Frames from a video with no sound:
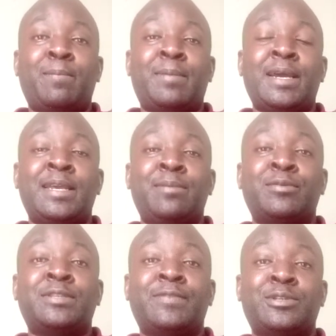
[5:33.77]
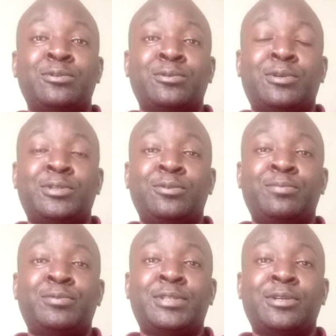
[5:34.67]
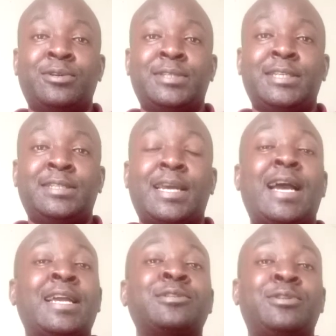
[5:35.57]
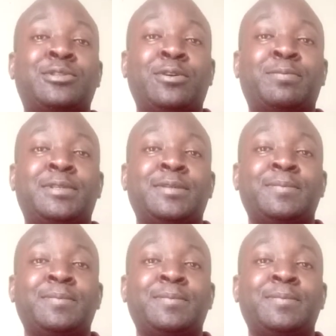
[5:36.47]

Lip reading: my motivation to continue pushing content, I actually stopped.